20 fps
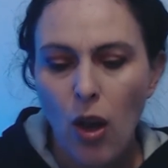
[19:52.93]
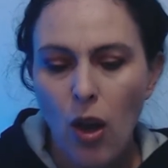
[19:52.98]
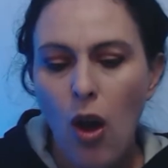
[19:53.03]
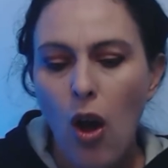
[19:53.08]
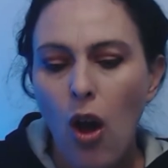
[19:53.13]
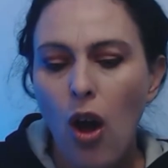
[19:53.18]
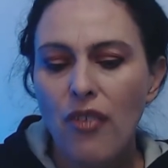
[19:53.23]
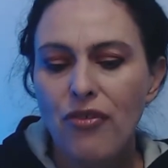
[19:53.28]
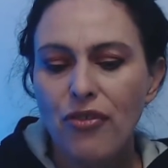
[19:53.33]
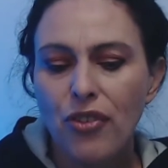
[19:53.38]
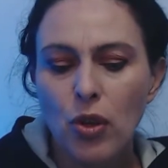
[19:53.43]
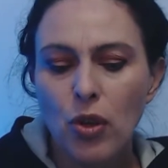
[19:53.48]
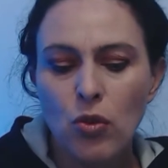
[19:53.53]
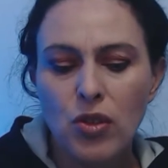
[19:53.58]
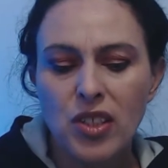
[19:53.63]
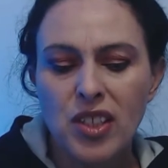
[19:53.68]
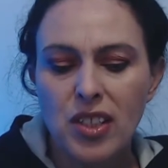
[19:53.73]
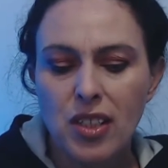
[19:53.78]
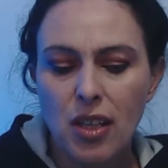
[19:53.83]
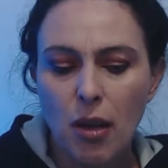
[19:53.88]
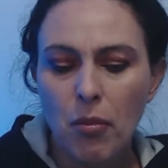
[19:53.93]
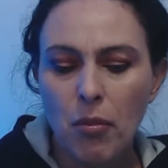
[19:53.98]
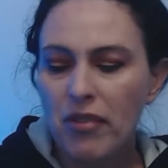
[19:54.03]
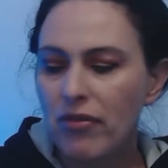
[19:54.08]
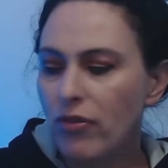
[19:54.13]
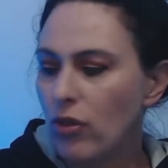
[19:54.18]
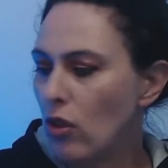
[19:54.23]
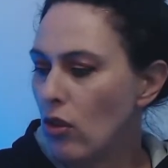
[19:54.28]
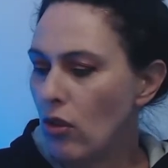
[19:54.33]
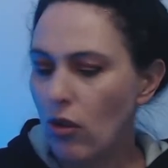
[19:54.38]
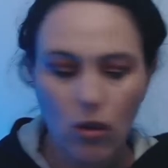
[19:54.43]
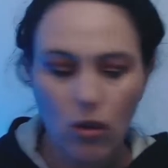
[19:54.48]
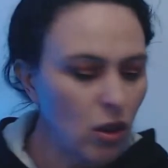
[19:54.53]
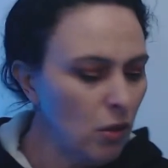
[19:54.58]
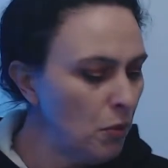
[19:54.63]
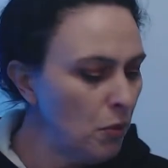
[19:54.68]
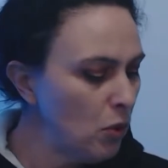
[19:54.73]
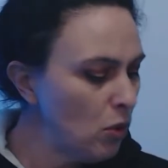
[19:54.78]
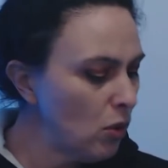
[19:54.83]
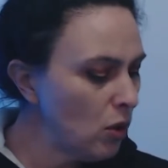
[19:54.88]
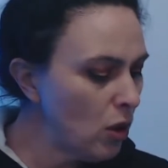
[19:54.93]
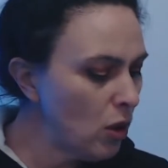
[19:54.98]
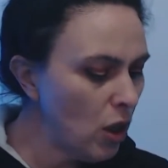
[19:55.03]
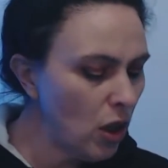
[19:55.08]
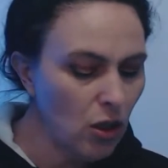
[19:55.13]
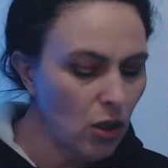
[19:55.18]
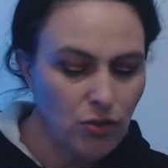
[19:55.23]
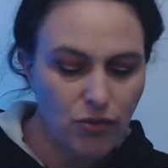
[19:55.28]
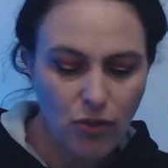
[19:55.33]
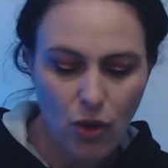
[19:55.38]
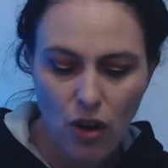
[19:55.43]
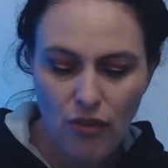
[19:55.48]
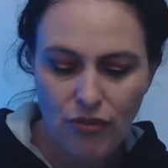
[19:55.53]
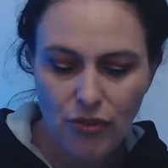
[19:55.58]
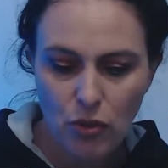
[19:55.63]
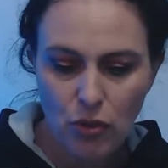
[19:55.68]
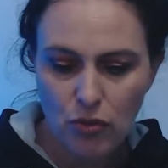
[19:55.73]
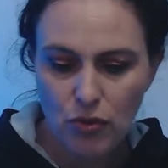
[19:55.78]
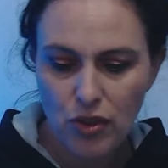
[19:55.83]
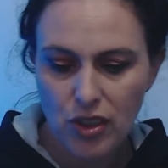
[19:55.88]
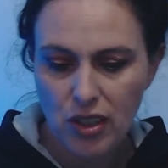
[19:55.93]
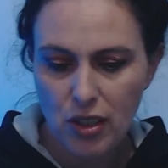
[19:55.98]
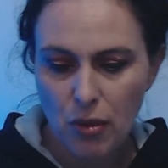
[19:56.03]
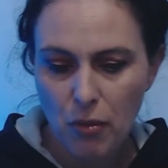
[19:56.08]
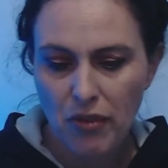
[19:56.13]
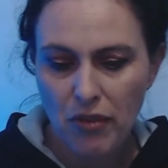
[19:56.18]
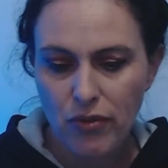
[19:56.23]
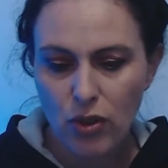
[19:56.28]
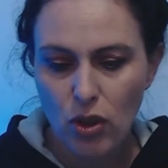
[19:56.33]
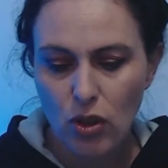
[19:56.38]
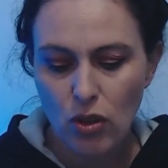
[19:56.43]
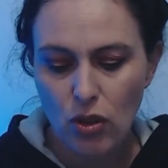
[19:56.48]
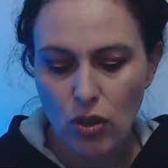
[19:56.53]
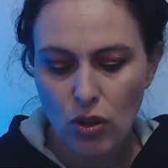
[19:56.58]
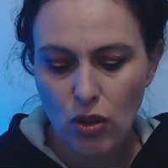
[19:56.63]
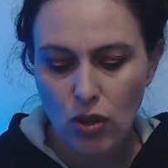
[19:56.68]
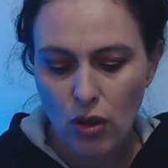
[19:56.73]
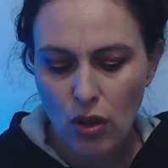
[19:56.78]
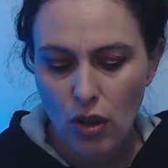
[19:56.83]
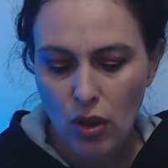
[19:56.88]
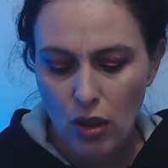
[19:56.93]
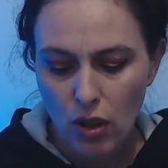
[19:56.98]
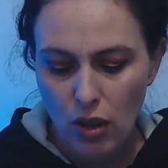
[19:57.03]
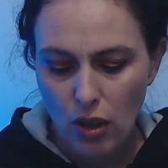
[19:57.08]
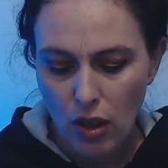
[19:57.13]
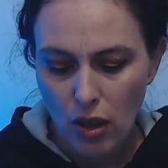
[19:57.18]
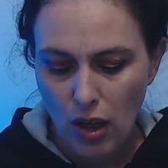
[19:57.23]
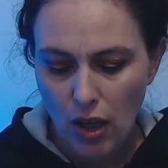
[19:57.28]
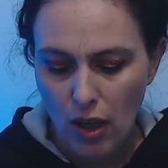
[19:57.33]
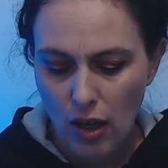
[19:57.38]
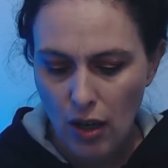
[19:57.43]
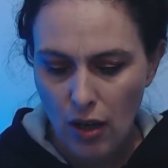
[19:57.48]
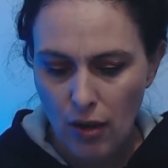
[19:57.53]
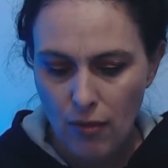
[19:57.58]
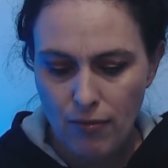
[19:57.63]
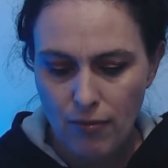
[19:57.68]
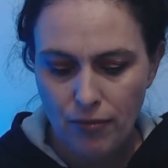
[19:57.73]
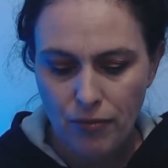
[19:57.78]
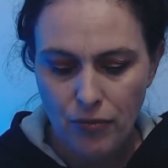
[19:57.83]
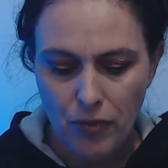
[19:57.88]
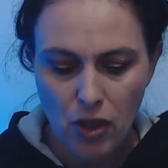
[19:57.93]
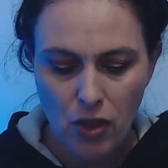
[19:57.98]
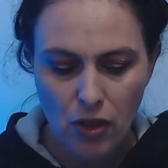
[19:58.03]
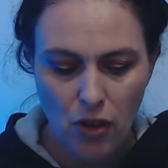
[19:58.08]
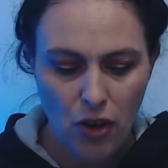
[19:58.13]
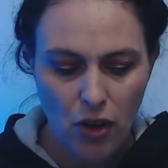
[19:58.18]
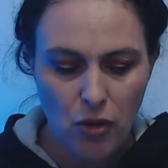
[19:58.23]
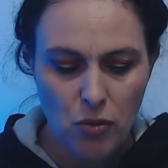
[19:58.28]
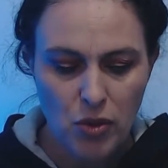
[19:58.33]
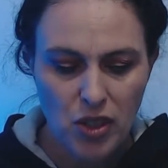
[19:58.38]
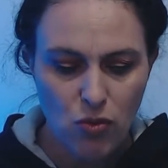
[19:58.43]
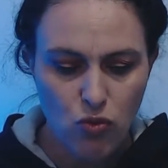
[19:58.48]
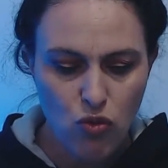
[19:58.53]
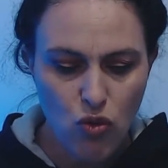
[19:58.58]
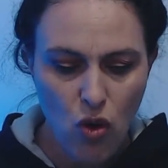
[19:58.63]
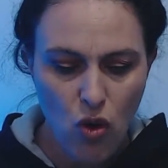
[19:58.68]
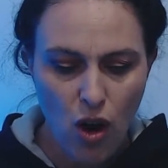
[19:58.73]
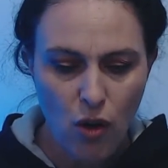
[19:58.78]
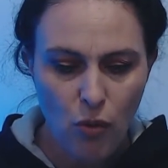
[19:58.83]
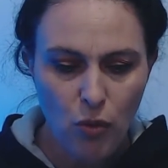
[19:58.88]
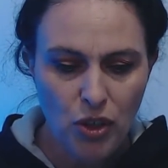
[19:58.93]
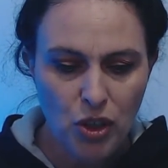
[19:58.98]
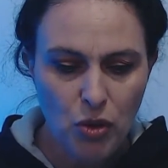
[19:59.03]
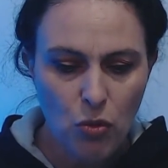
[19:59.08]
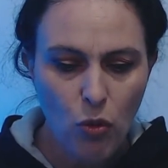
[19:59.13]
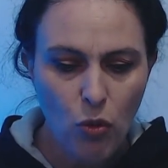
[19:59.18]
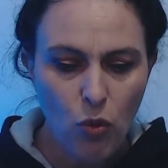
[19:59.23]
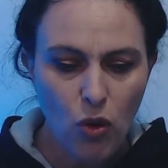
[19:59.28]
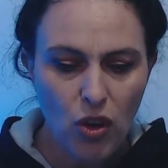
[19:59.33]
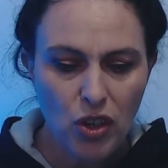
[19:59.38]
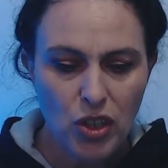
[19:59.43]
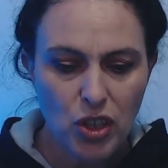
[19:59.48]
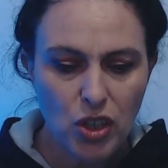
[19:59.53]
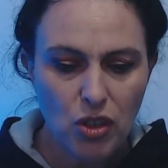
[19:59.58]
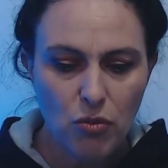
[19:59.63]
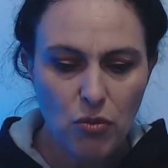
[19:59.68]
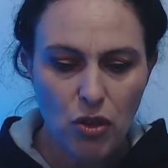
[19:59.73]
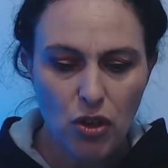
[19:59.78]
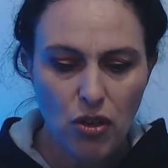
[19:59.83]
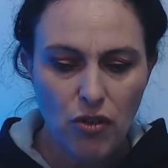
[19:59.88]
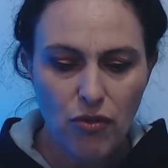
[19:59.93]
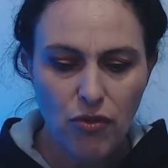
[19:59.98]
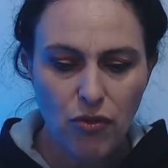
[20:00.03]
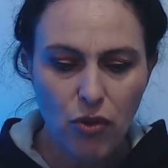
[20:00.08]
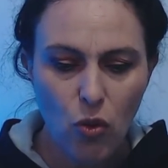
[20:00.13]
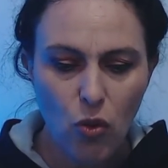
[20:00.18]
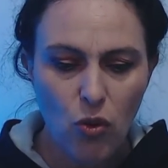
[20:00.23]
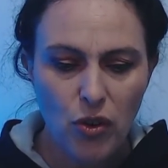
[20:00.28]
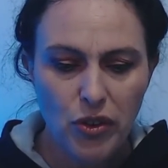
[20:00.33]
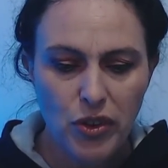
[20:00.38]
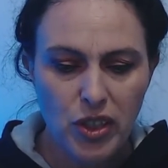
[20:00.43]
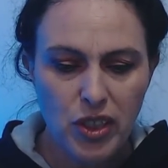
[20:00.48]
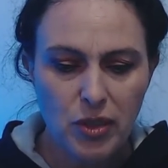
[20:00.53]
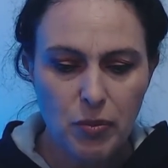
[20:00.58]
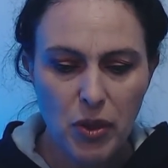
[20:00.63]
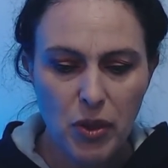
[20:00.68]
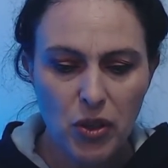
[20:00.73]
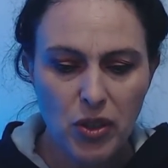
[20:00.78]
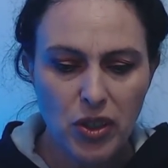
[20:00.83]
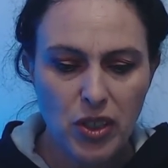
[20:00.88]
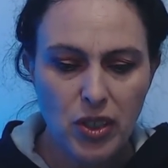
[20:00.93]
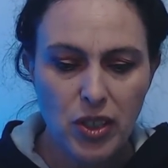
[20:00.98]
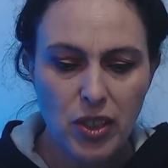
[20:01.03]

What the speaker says: I feel some of you, I'm going to pull a clarify. I feel some of you, you know, it was right when you were wanting to move forward, this person is